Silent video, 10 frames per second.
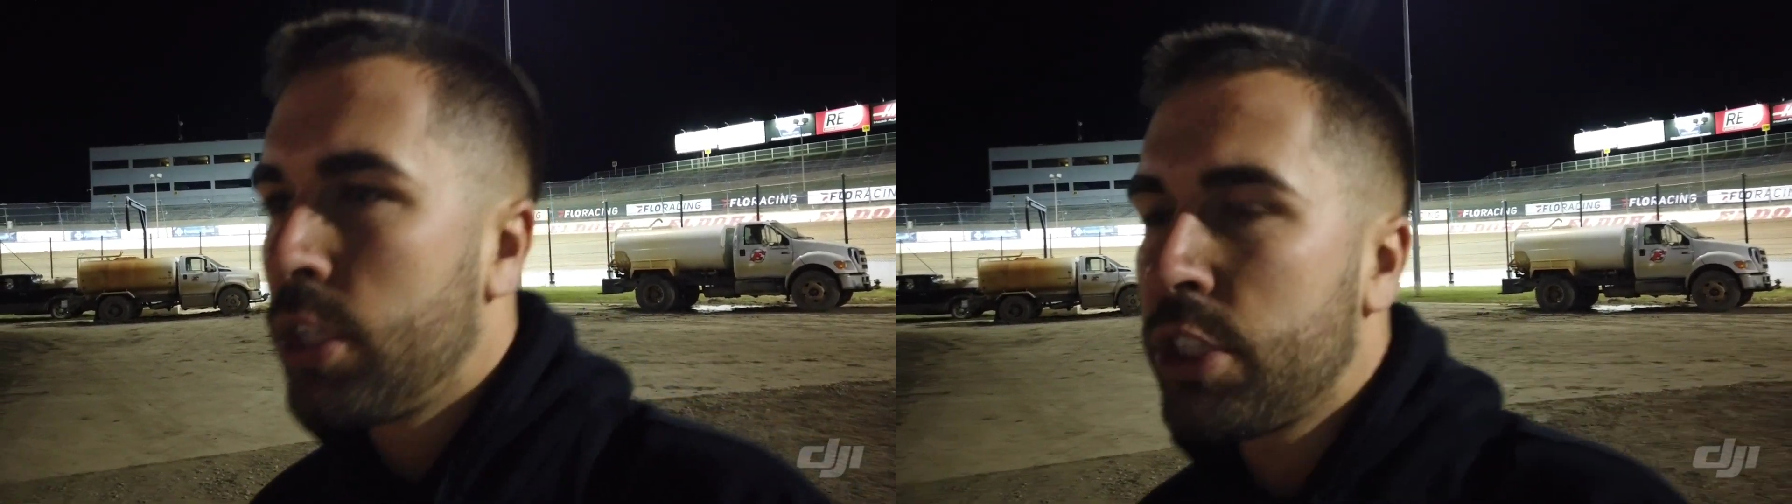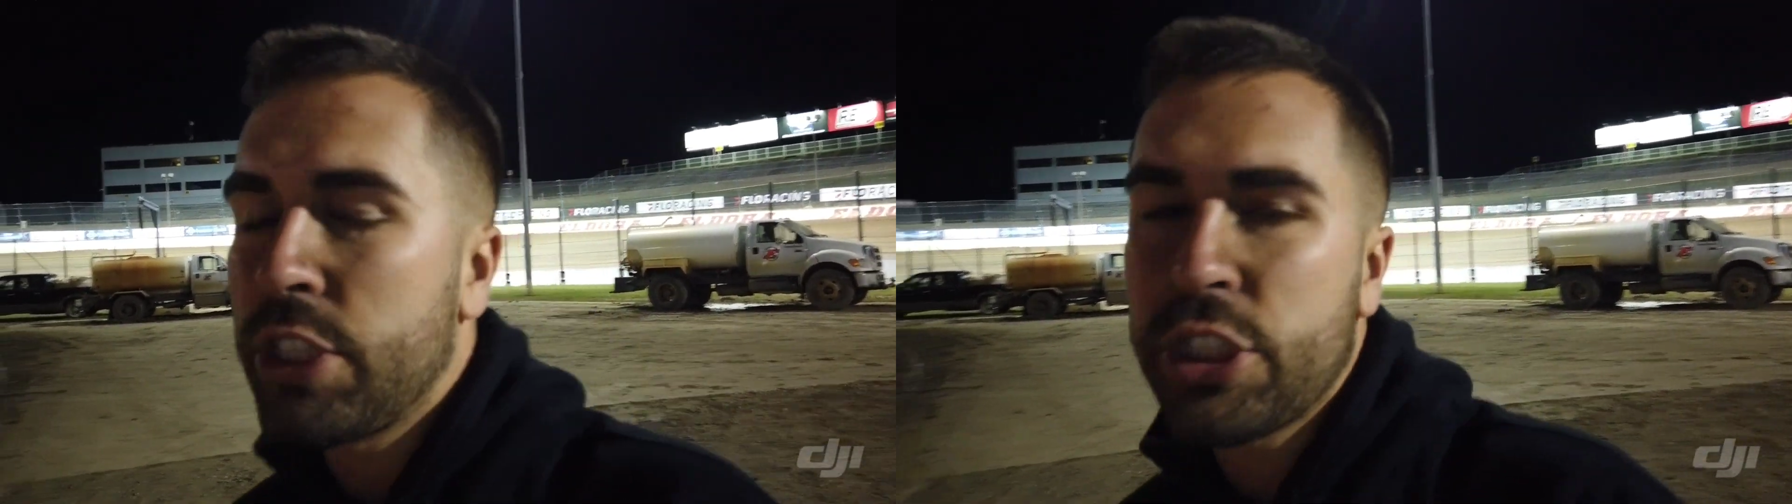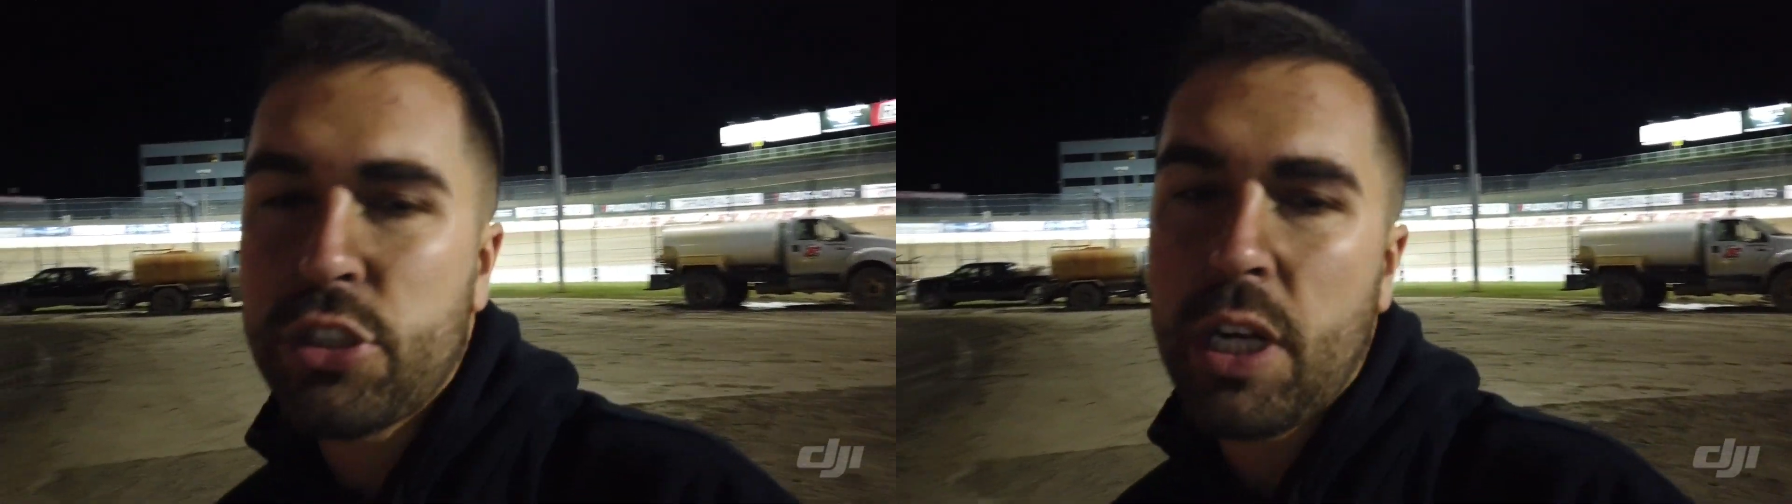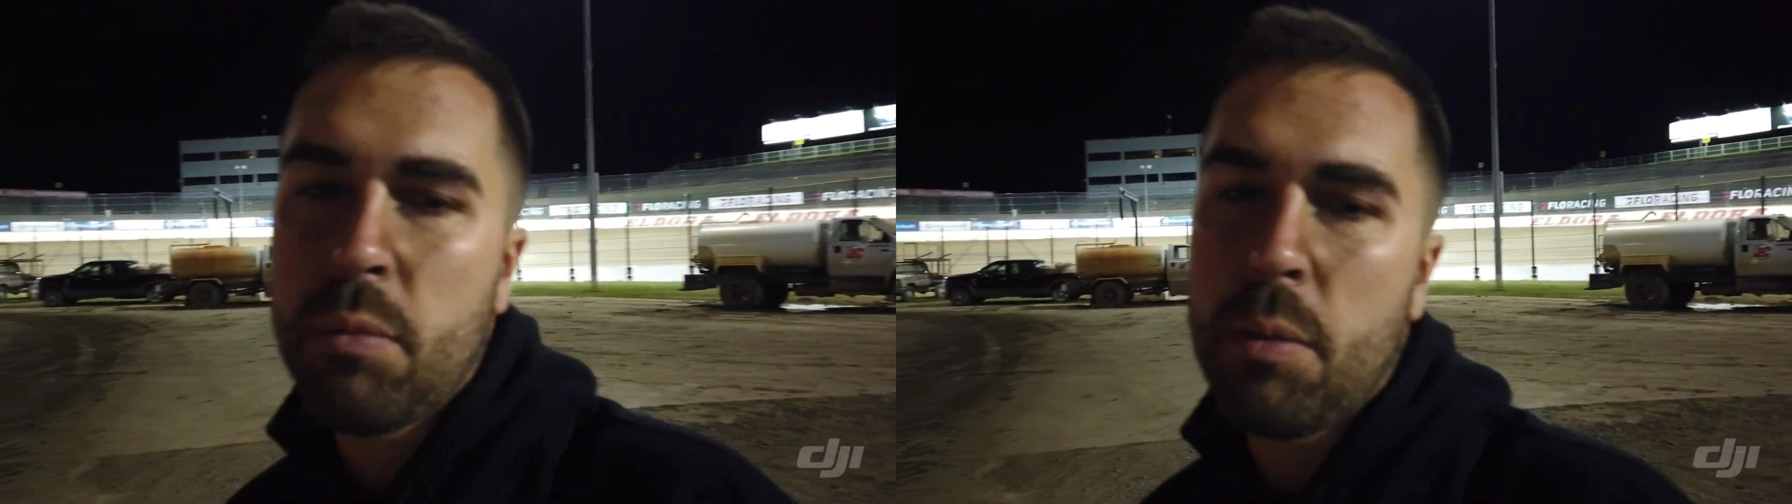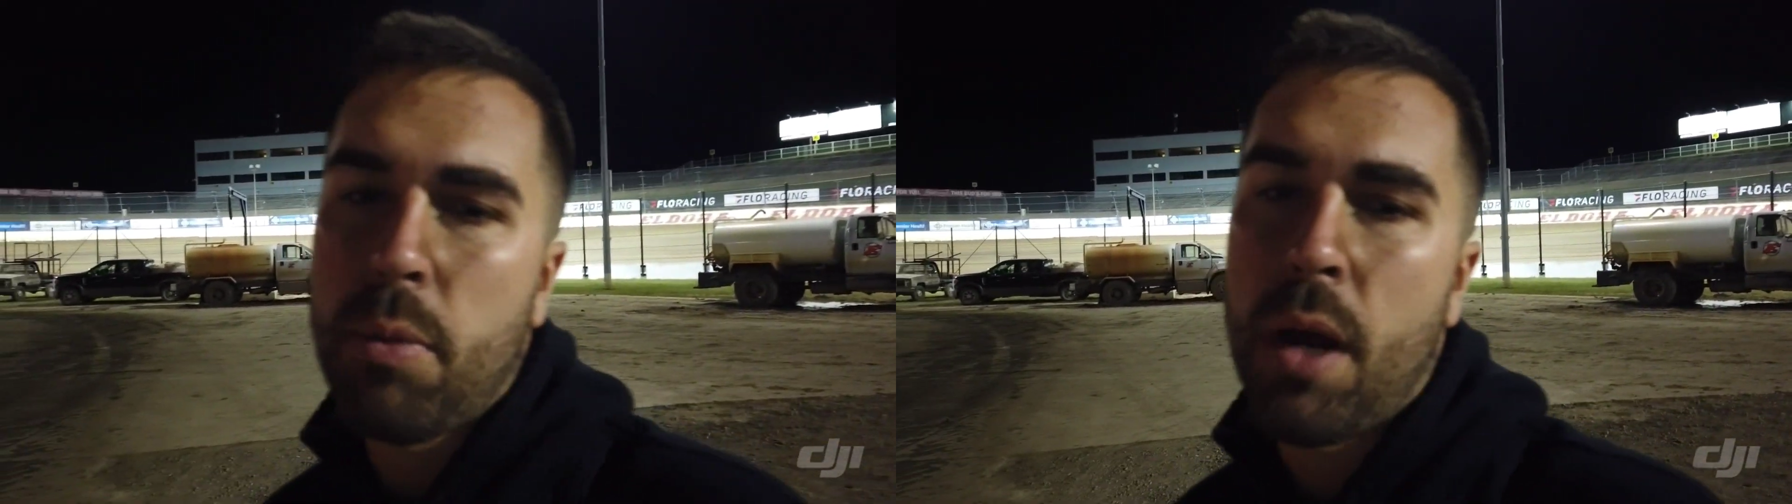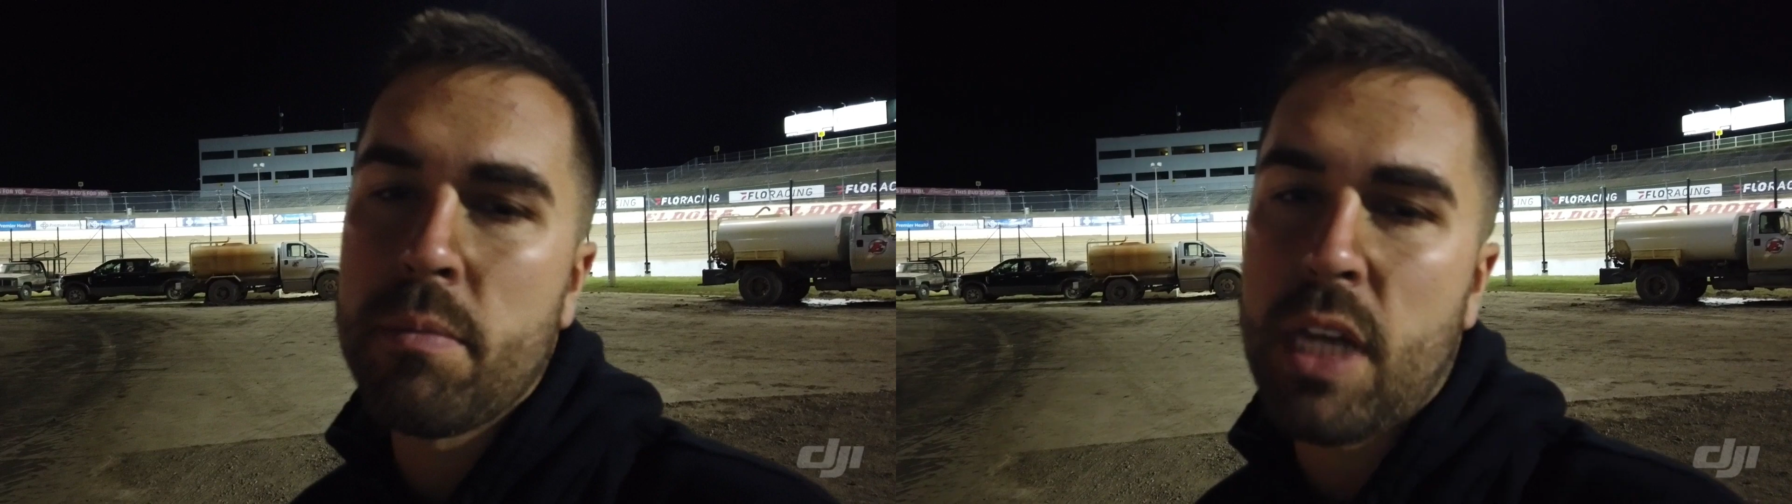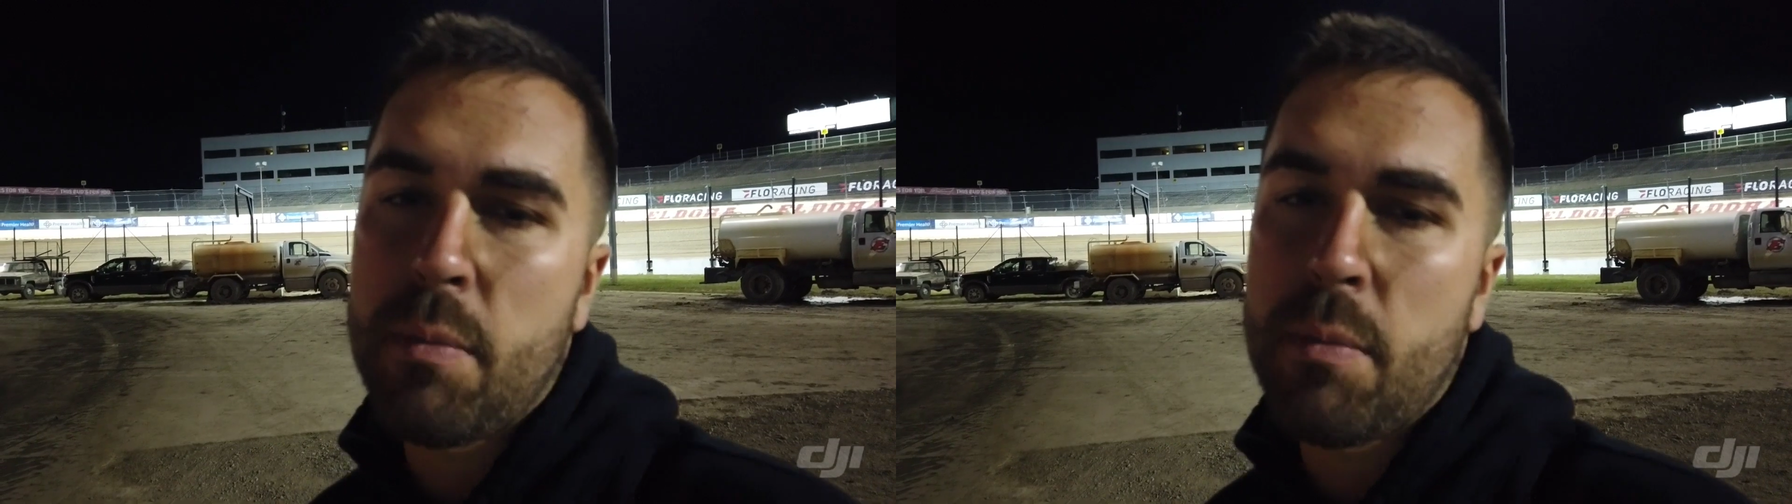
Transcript: Just extremely bummed.